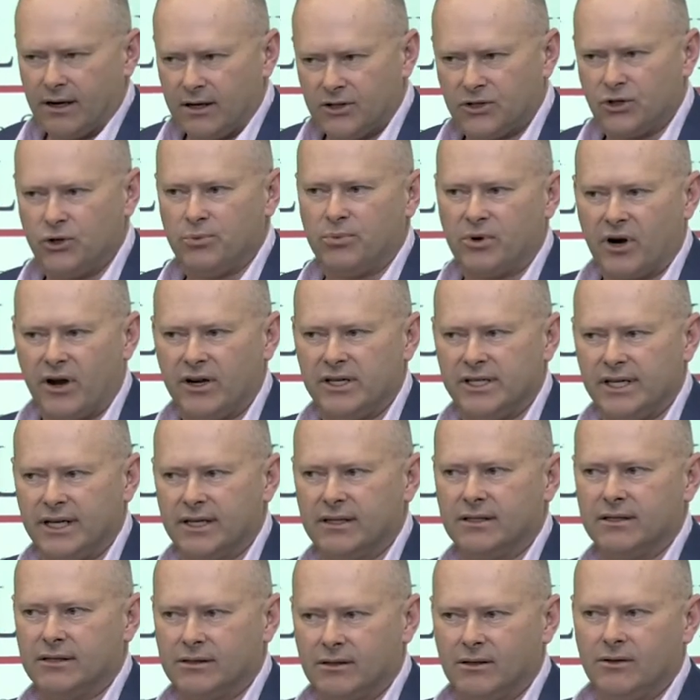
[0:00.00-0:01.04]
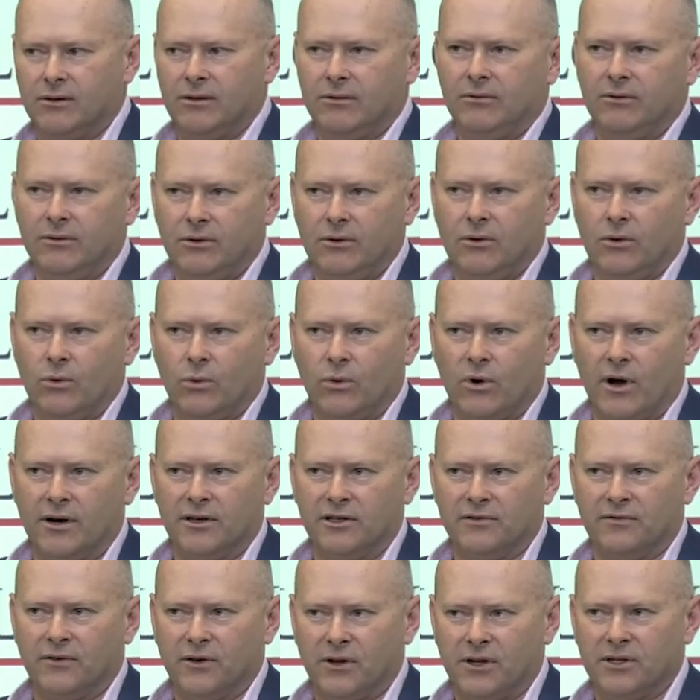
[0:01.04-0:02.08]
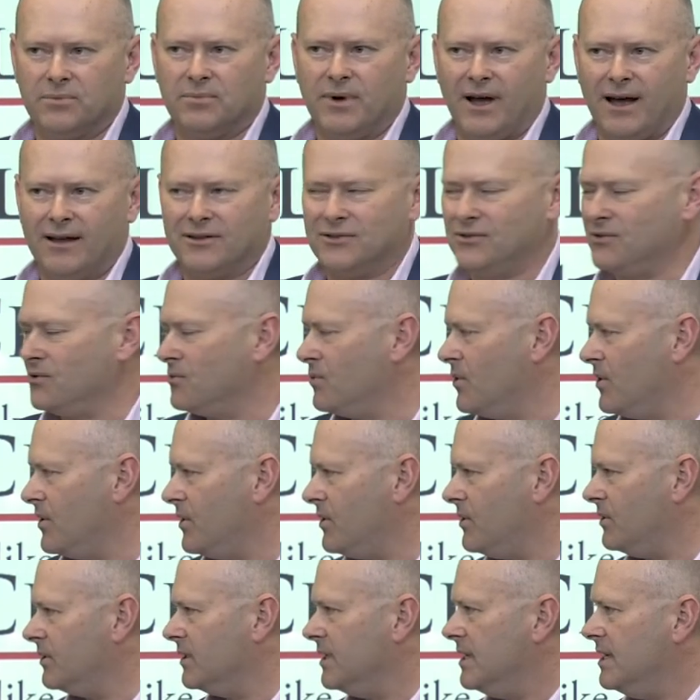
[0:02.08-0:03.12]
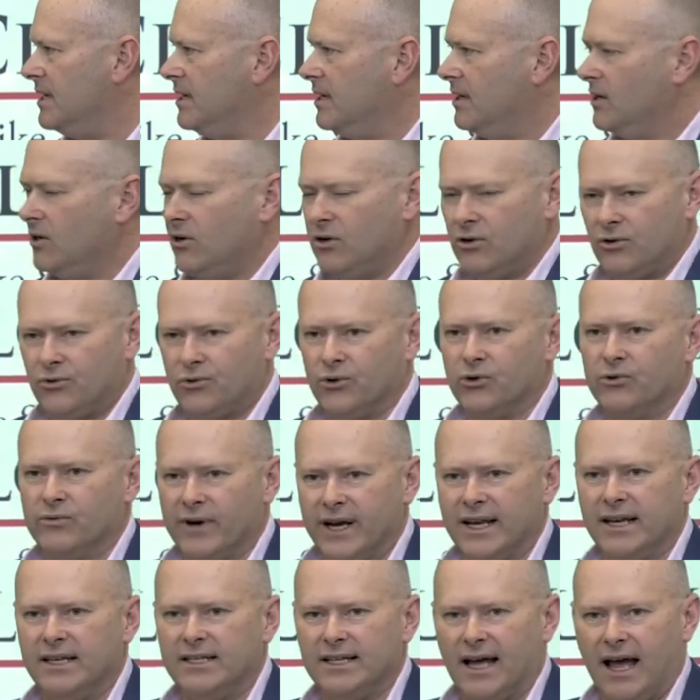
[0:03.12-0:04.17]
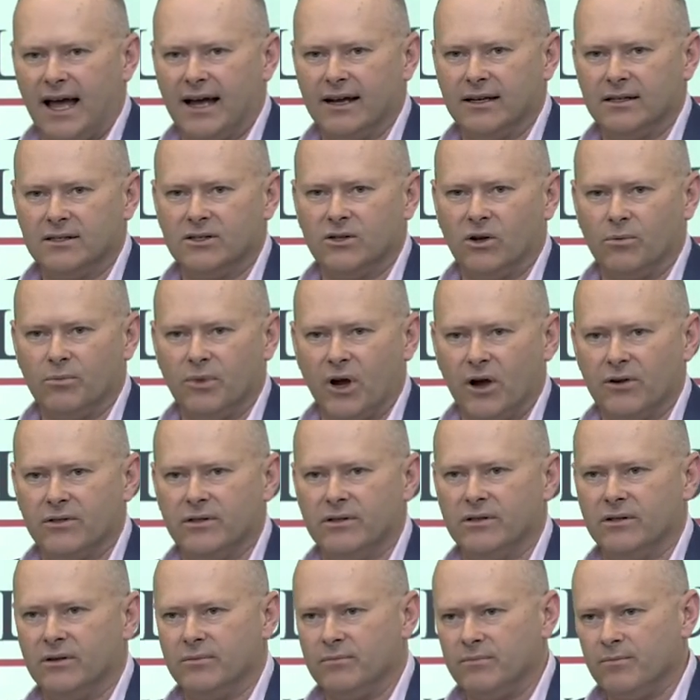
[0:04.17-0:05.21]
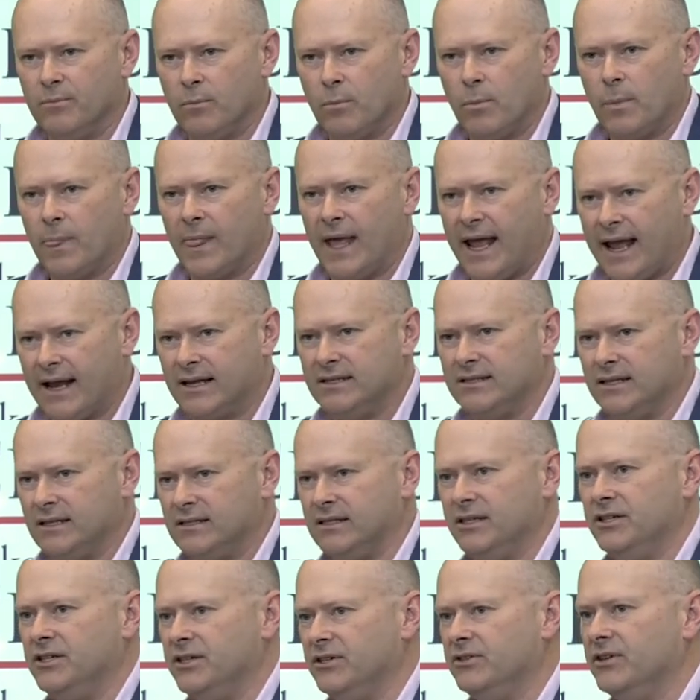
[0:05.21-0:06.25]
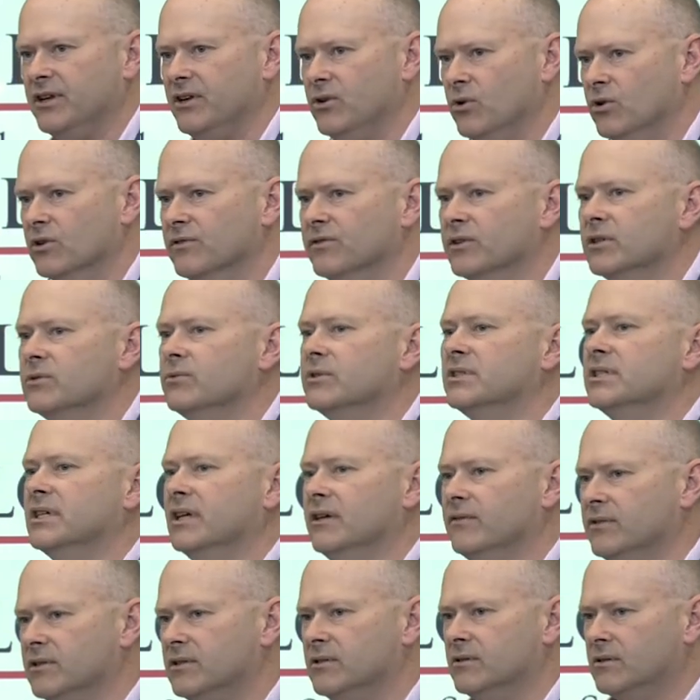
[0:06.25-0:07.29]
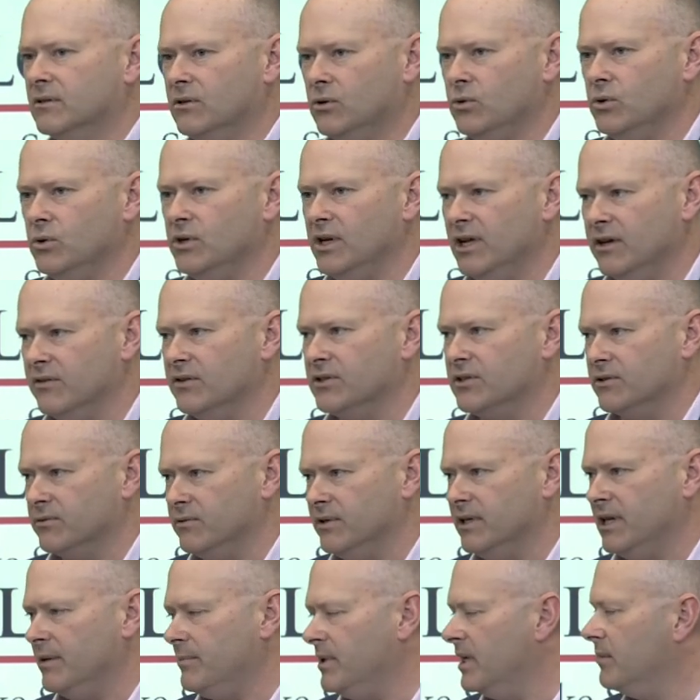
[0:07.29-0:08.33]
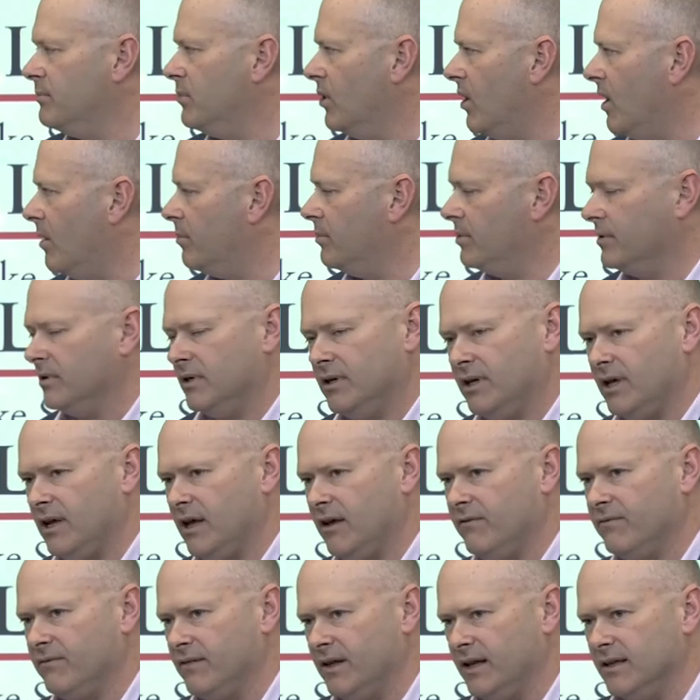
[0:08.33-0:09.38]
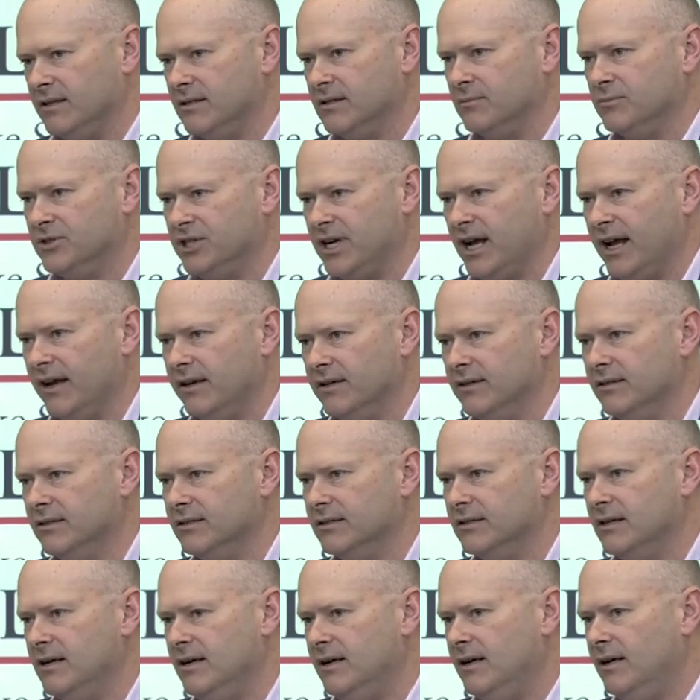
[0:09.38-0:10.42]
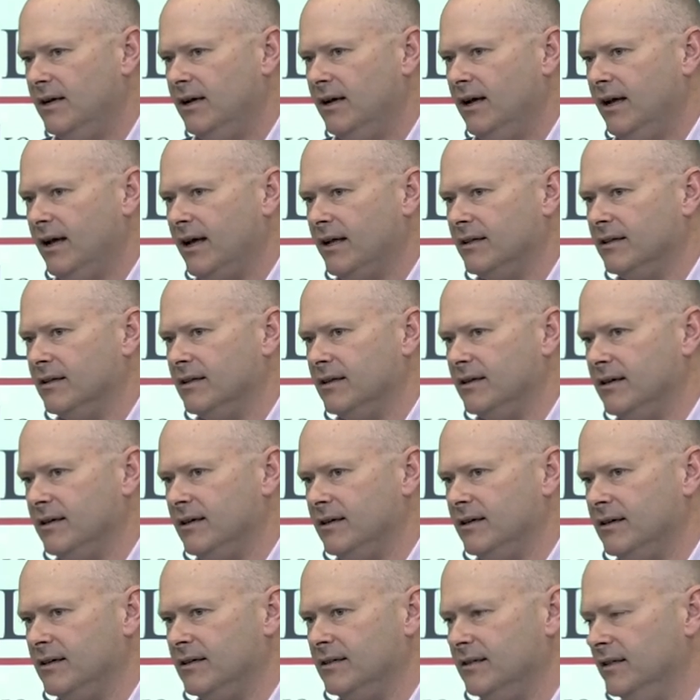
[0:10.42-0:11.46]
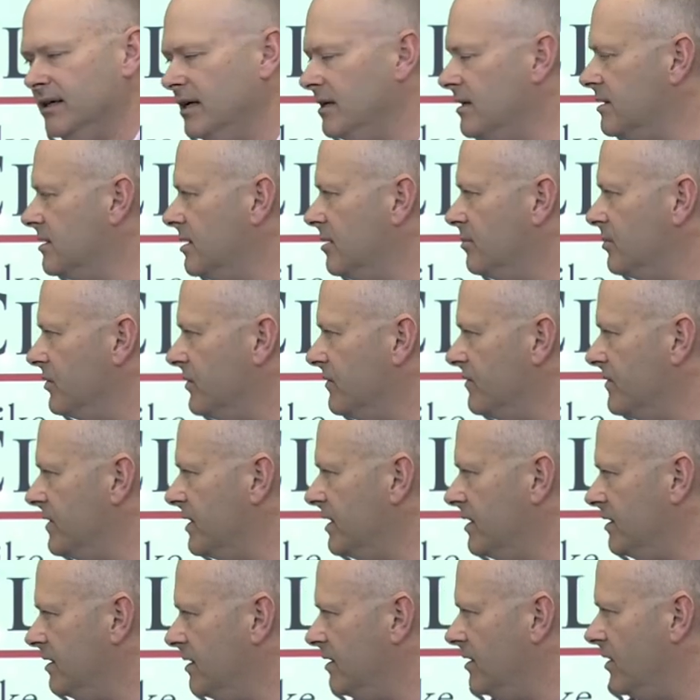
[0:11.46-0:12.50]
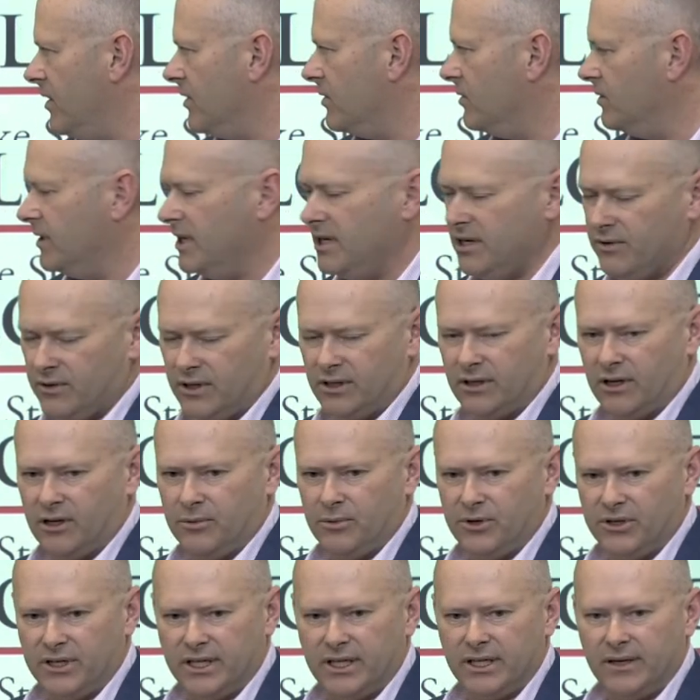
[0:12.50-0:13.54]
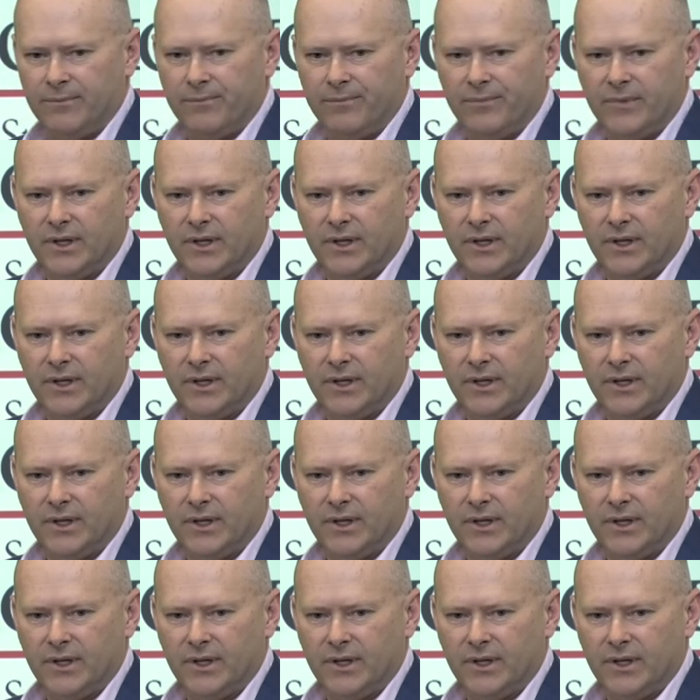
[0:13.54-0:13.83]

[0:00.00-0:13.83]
two projects, quite diverse parts of the world, drill-ready targets on both of them, access issues in Nunavut, which give us, could give us a really big pop if there's some changes at the uh, leadership of the, the local Inuit community.